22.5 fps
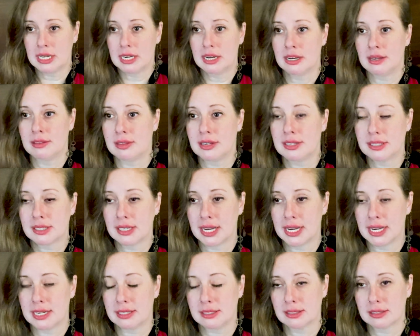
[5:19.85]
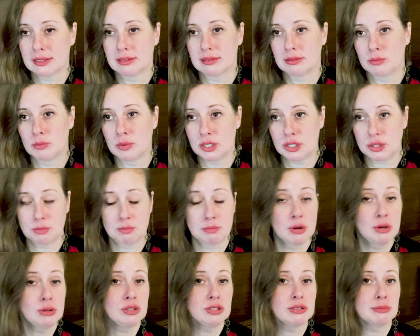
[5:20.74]
In this case, which
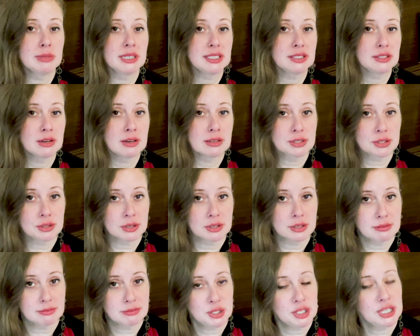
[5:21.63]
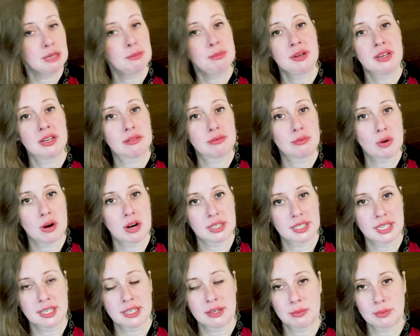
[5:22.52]
most of my songs are a champion of
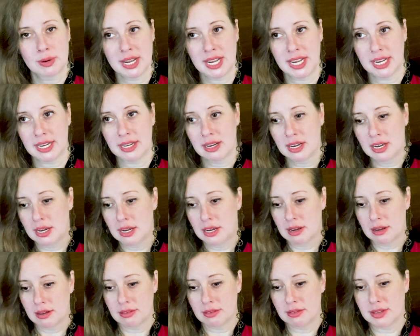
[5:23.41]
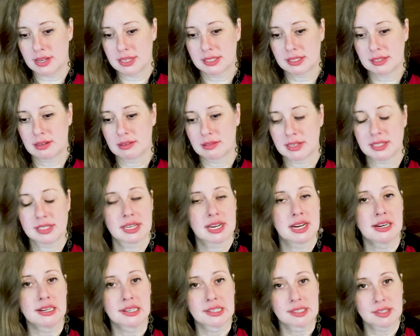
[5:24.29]
walking away, this
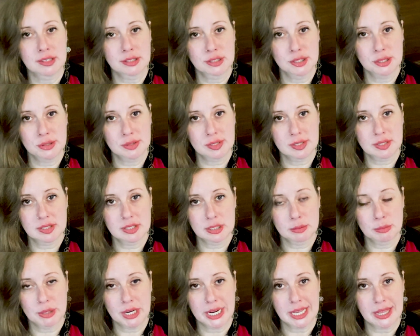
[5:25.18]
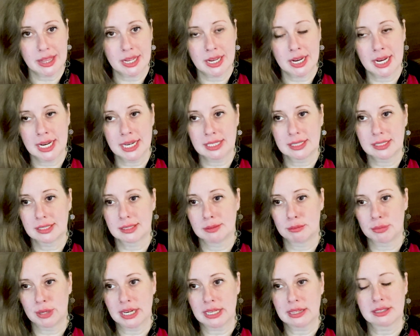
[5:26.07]
character chooses to break the ice and
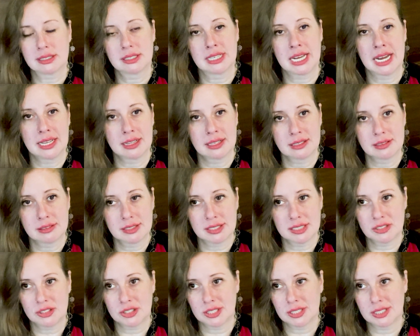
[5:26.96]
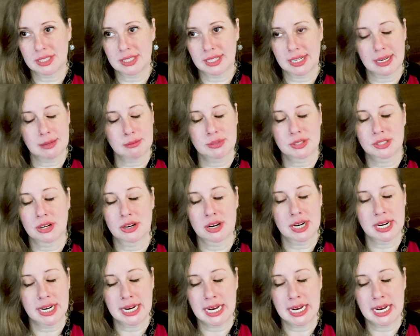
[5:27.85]
break the silence and just say, I'm sorry.